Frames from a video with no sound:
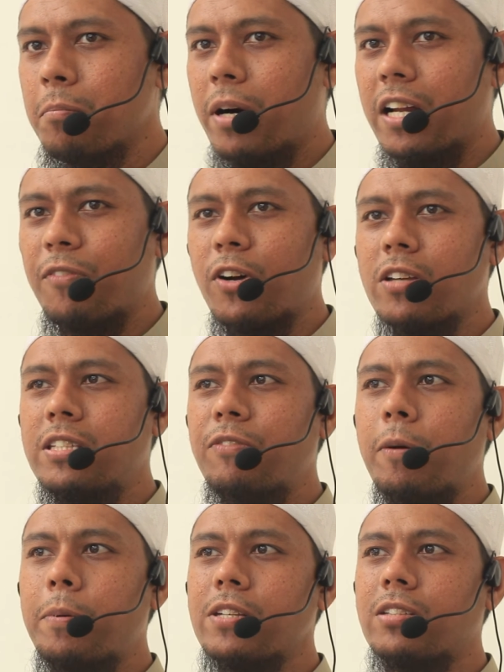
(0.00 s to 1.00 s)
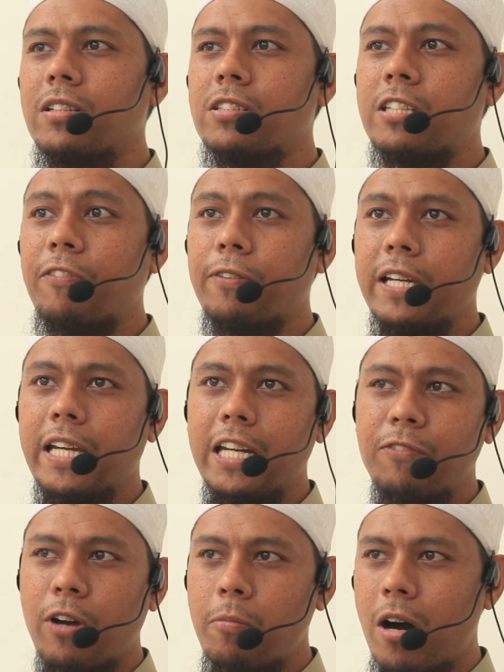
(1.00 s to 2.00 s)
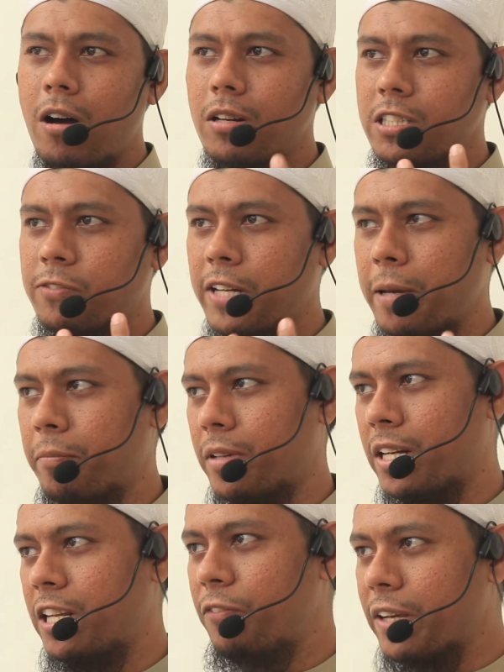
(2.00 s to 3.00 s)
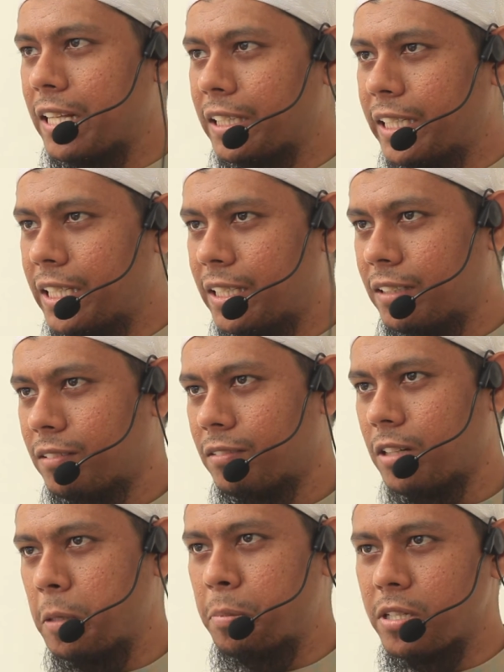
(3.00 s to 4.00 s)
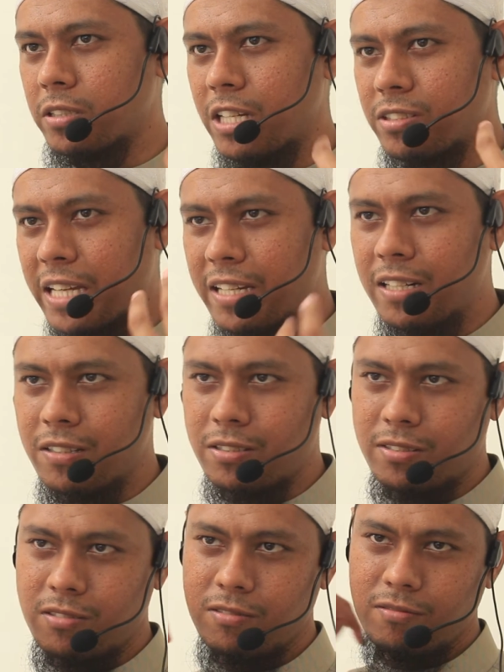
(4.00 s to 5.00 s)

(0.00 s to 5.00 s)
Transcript: But of course, if a person is suffering from all this phlegm, difficulty, a person has sinus,